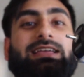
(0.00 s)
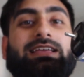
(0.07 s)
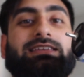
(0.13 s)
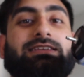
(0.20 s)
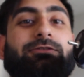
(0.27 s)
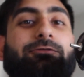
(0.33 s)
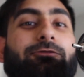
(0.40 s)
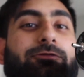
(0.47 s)

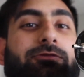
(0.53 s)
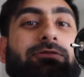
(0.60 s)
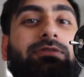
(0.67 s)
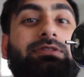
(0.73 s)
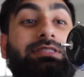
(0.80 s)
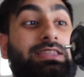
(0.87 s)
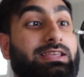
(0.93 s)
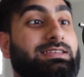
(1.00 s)
is
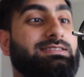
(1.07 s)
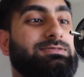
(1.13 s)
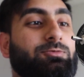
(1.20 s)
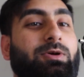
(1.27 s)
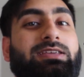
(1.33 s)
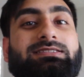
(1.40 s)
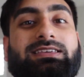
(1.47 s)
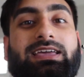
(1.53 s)
this
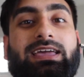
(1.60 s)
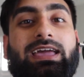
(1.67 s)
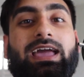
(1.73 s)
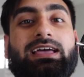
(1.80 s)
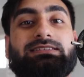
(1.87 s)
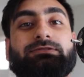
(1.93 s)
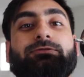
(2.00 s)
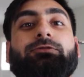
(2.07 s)
wastegate
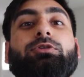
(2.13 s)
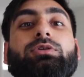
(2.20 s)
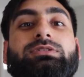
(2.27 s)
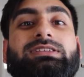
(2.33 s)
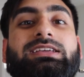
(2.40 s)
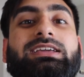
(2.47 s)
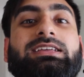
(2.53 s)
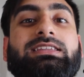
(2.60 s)
has a
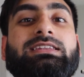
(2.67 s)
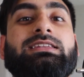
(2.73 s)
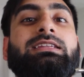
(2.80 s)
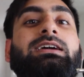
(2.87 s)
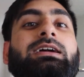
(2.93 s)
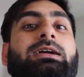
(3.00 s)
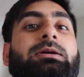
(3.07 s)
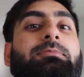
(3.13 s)
14
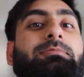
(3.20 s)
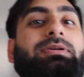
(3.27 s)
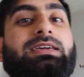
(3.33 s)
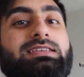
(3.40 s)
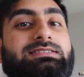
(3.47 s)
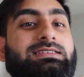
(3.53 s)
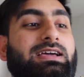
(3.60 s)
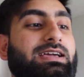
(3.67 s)

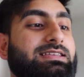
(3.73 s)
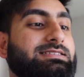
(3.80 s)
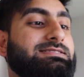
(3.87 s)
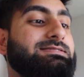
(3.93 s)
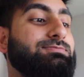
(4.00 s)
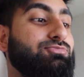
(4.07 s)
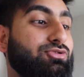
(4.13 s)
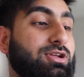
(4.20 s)
PSI
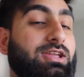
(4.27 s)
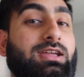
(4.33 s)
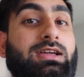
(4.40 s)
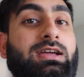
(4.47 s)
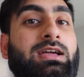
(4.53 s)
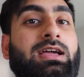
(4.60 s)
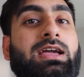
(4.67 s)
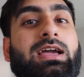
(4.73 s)
spring.